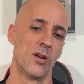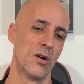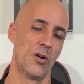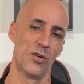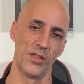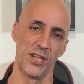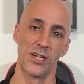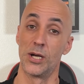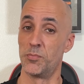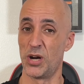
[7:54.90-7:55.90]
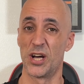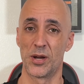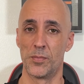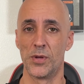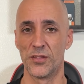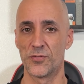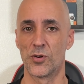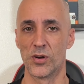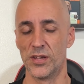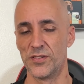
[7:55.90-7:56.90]
on the bottom as
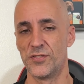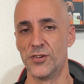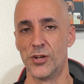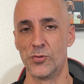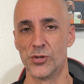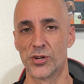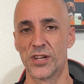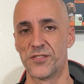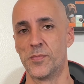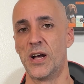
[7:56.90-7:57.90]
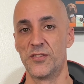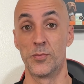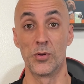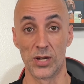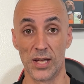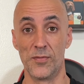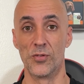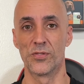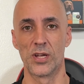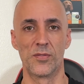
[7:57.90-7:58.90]
far as, your customizable
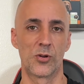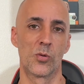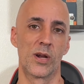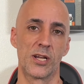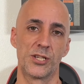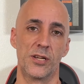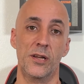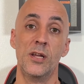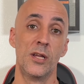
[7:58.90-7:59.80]
levels of correction,